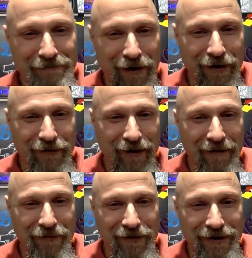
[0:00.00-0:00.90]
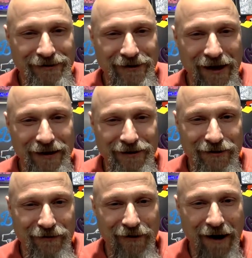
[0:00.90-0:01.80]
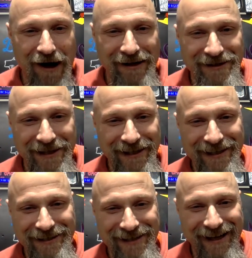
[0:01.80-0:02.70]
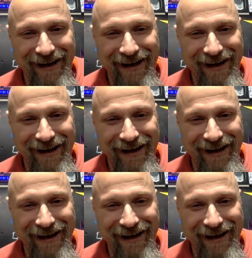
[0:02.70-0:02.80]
to burn rubber inside your garages.